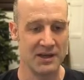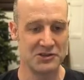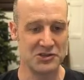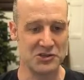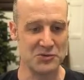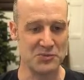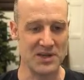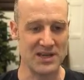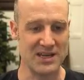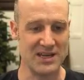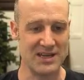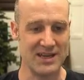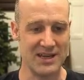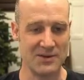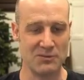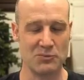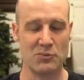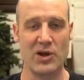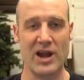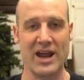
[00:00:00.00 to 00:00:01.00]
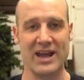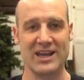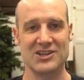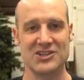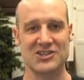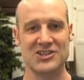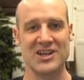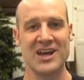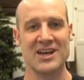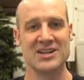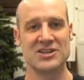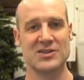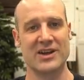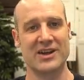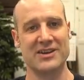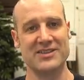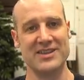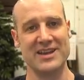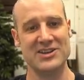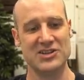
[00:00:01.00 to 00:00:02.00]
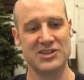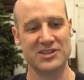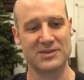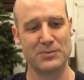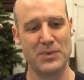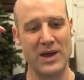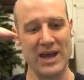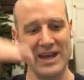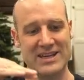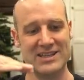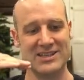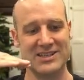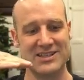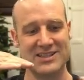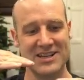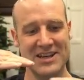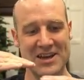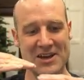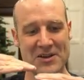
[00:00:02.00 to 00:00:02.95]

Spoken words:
to be in brackets so I could then just paste